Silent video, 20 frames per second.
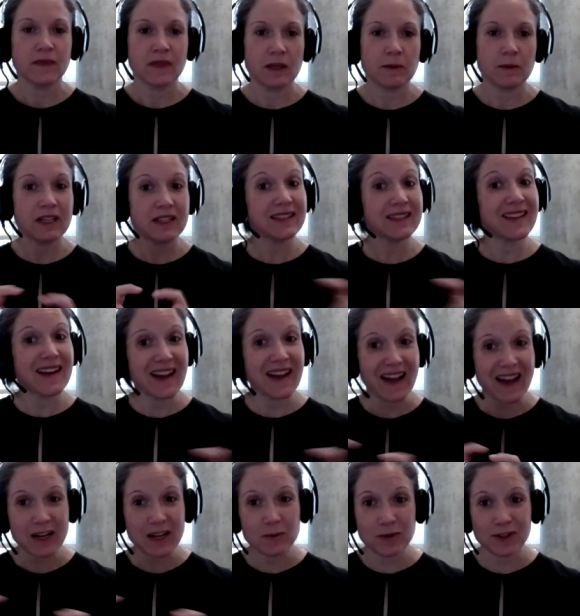But I think that
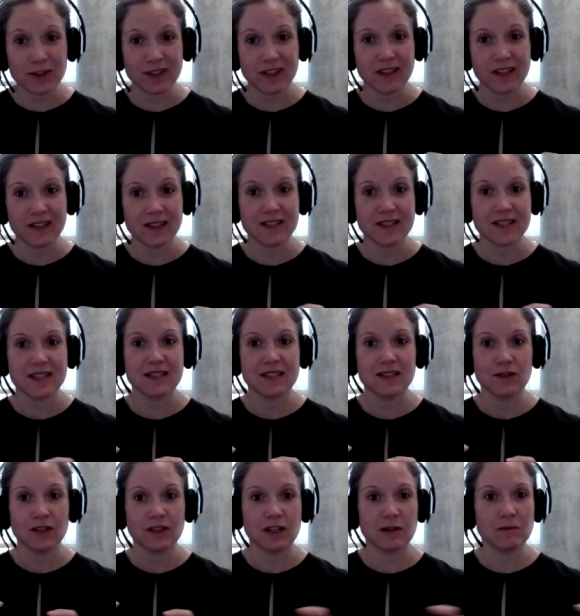hybrid is
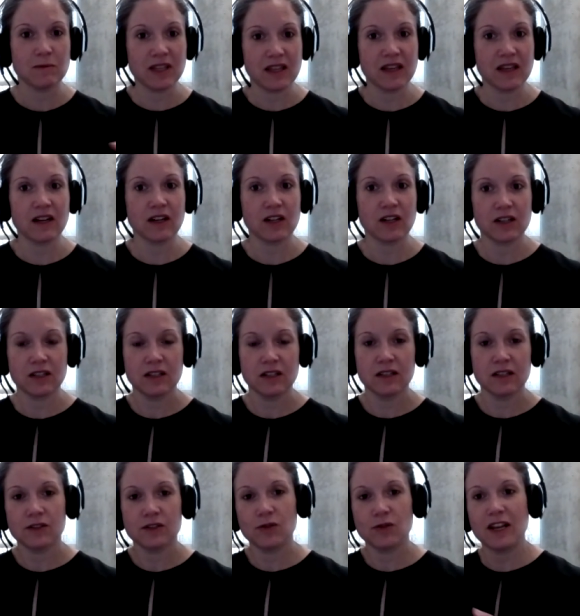still going to be there
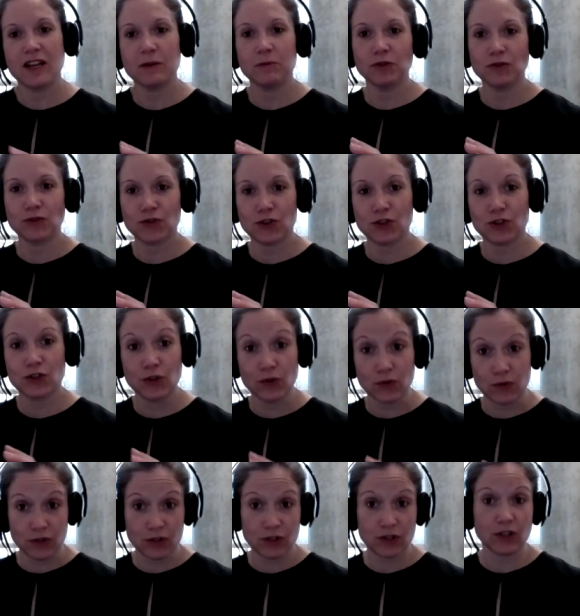to enable
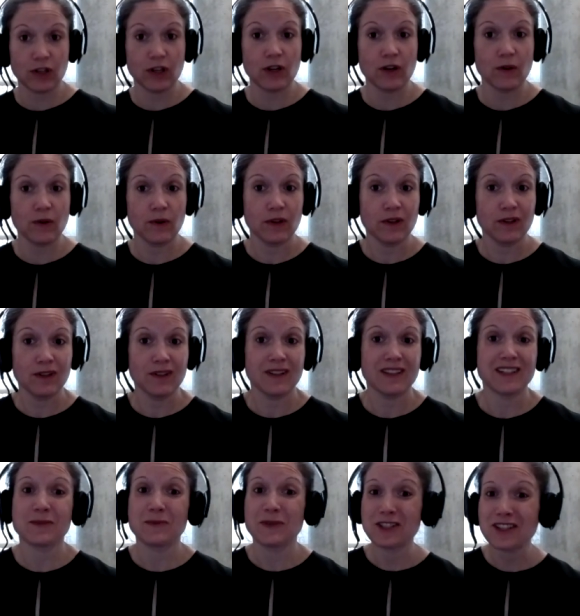students to go,
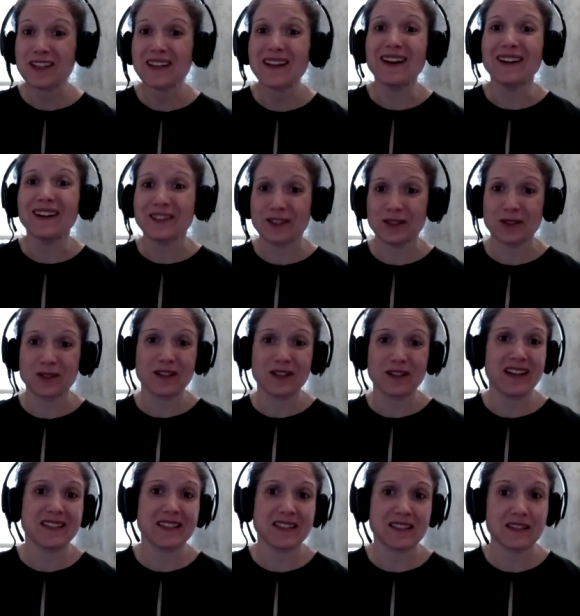especially
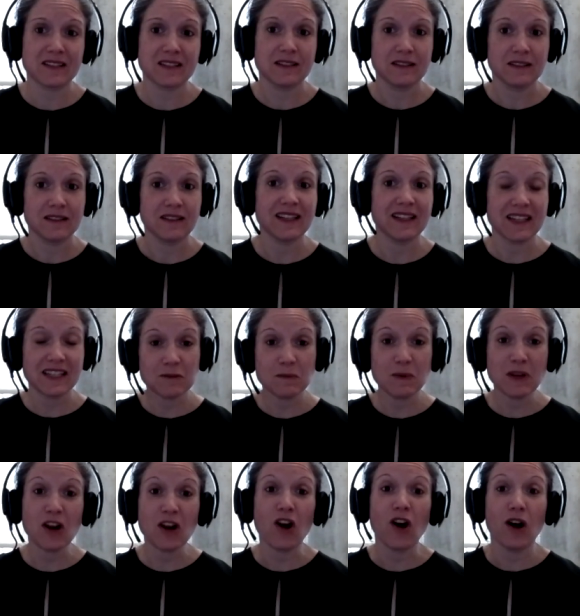undergrads. Like it's
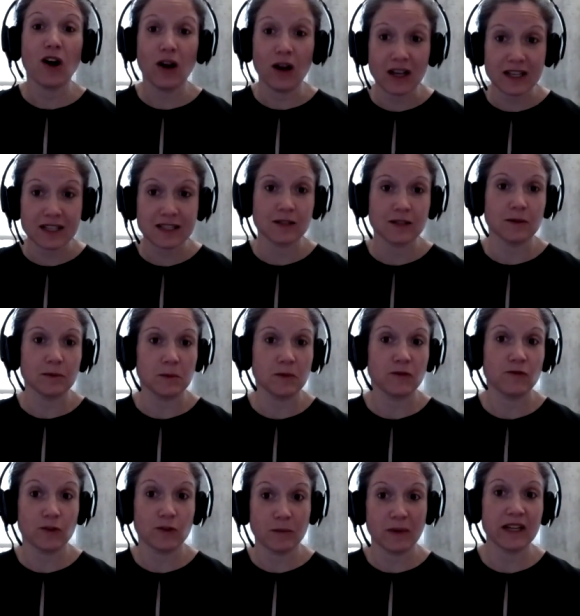been awesome
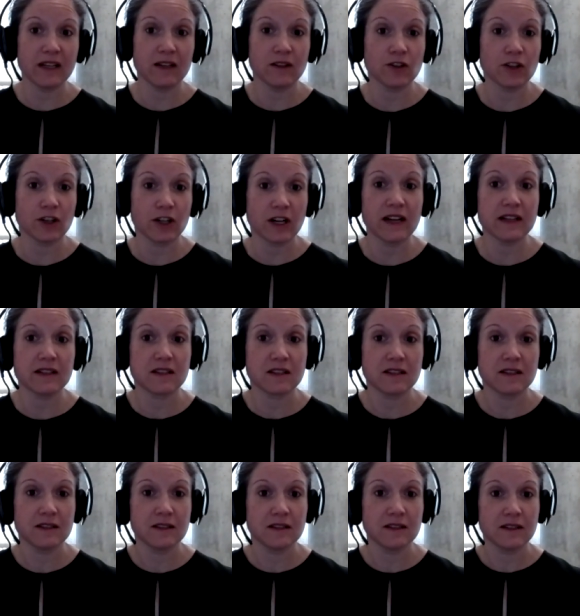for my undergrads
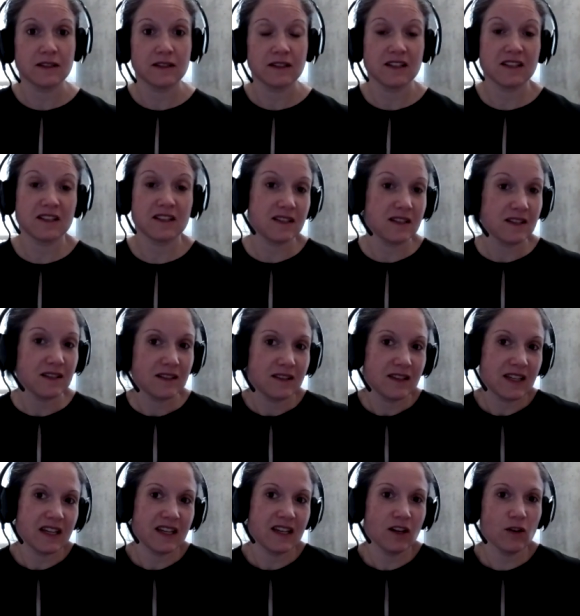because
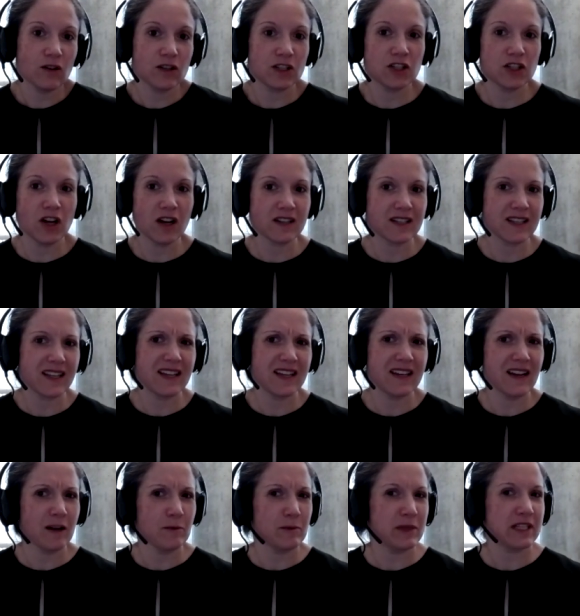they can go to talks and
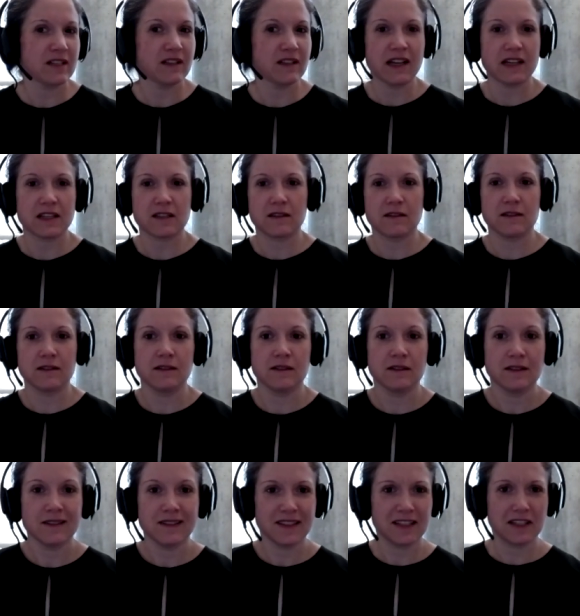not miss class.
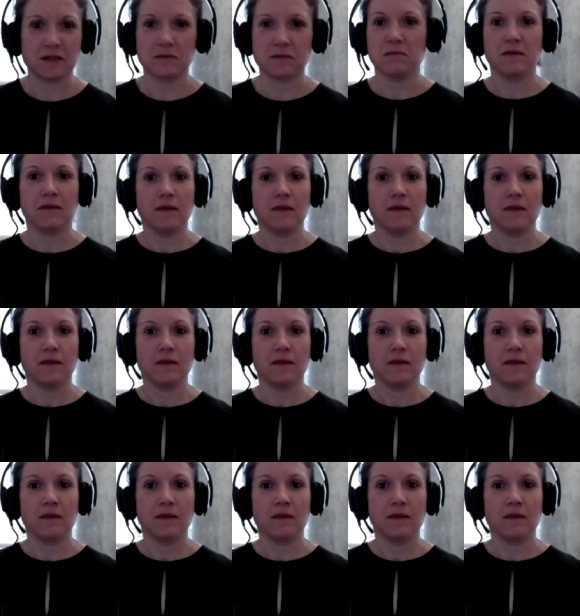Yeah.